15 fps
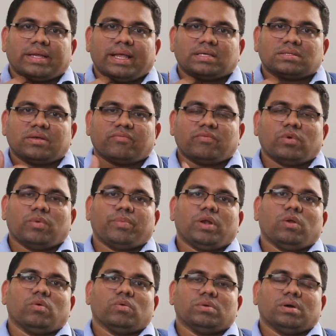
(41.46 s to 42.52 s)
takes the food
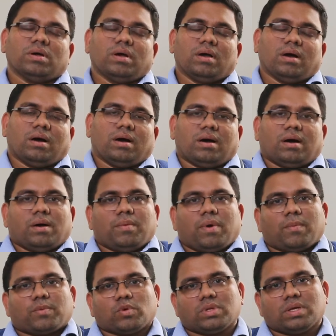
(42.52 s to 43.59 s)
below,
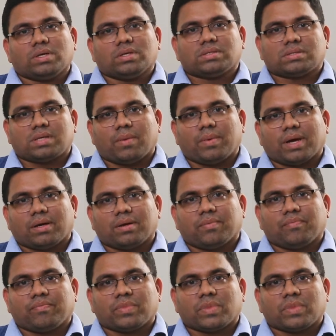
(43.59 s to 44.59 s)
up to the stomach.